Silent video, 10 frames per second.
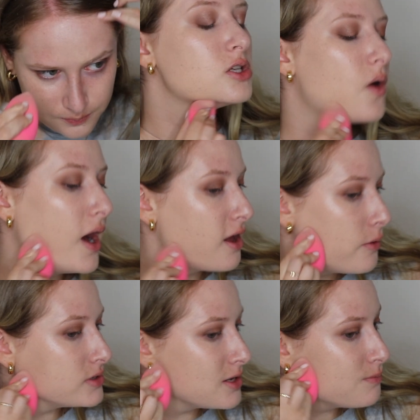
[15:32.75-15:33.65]
So I
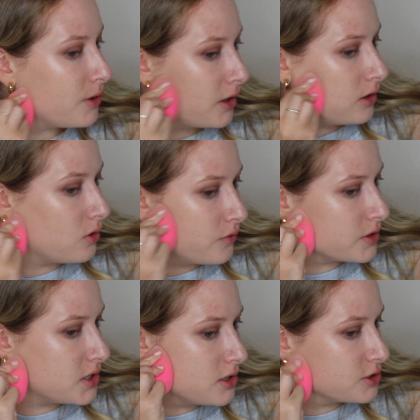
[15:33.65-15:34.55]
always like bringing it over
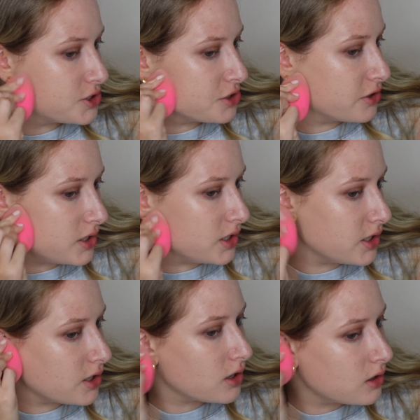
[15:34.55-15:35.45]
here to your
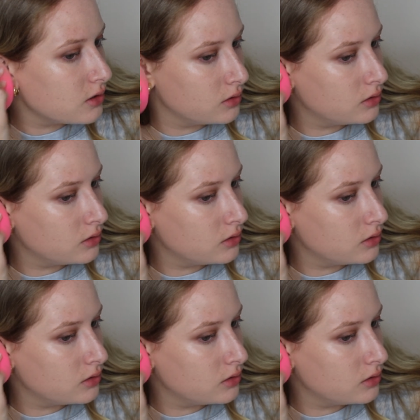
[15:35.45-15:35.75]
ear